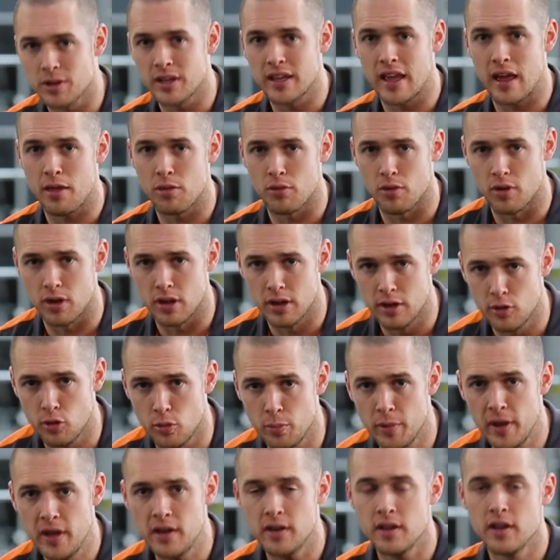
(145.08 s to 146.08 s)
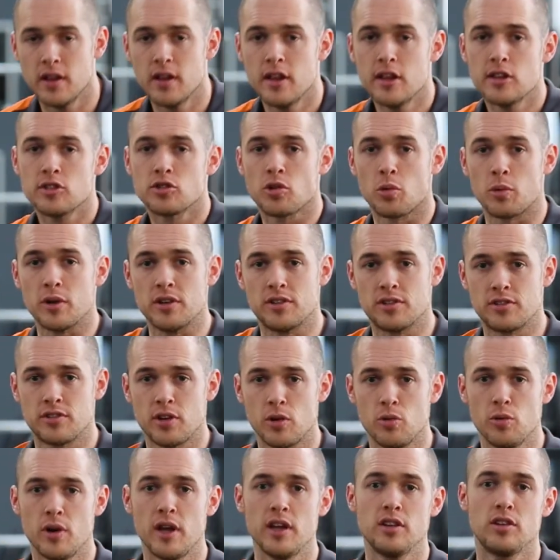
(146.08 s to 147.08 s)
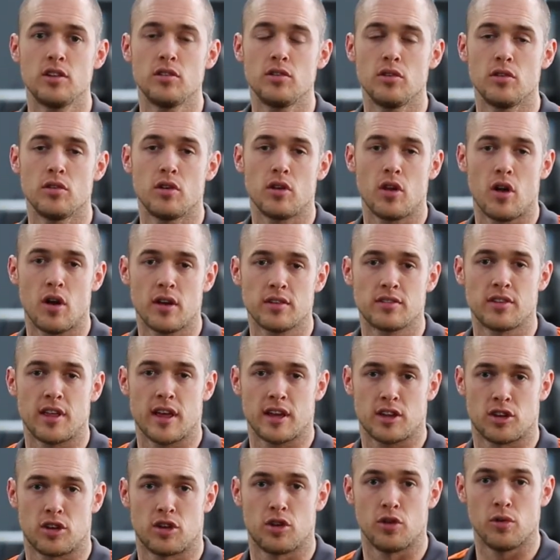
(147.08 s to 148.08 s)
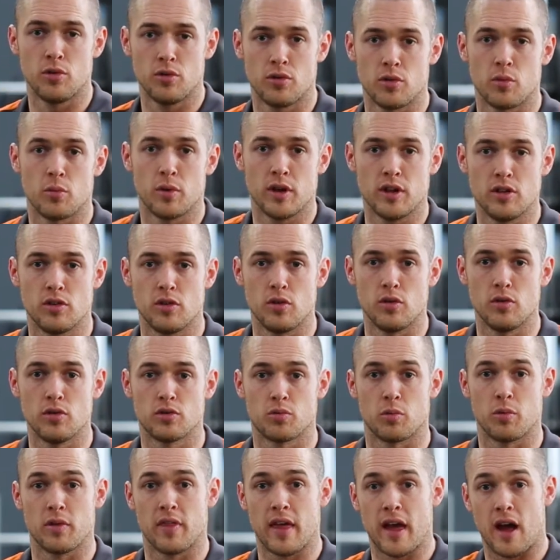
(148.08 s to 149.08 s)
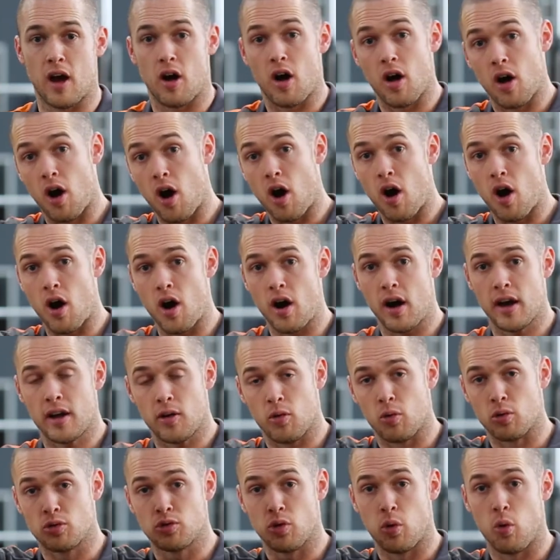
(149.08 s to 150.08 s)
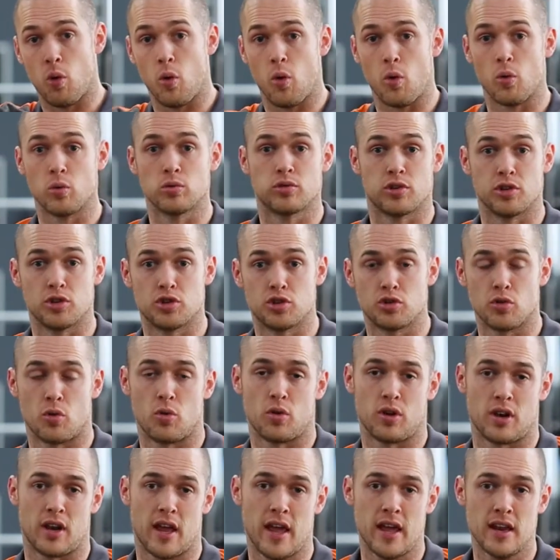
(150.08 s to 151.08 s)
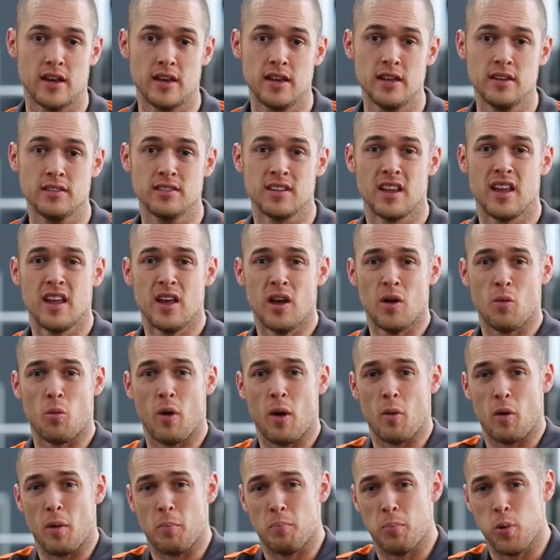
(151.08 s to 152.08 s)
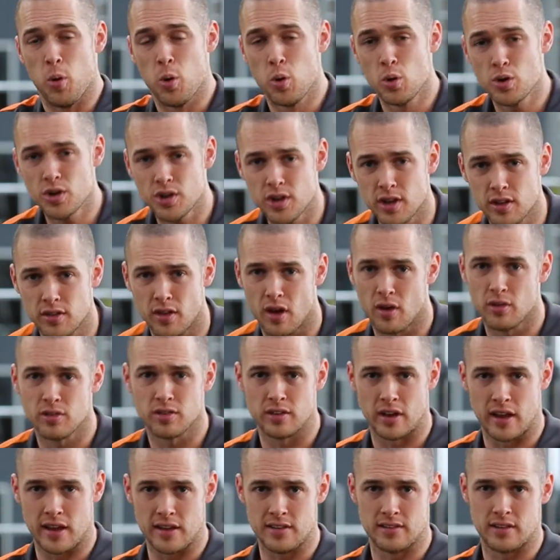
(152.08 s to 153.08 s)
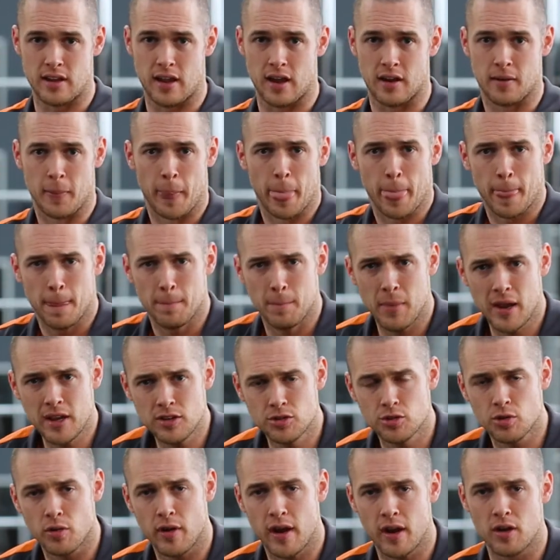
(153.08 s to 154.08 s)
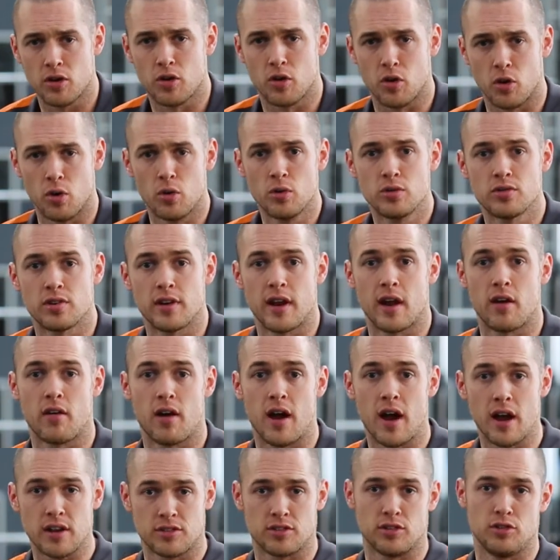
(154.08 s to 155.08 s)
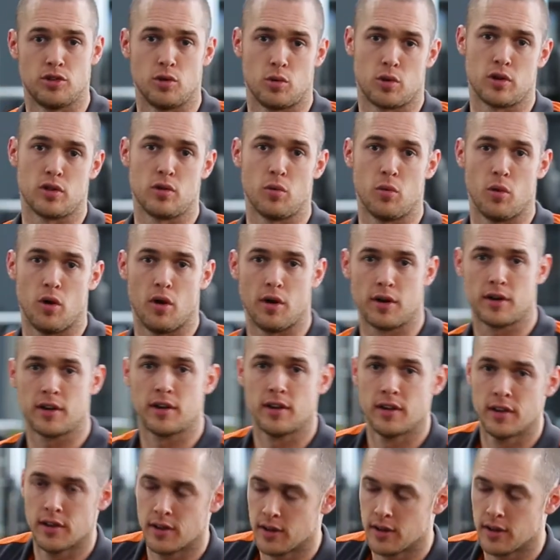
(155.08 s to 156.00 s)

together a little bit, so we still need to utilize that cue that we used with our high or tall to short landings, where we're pushing those knees out. Make sure our glutes and our arse are doing the work.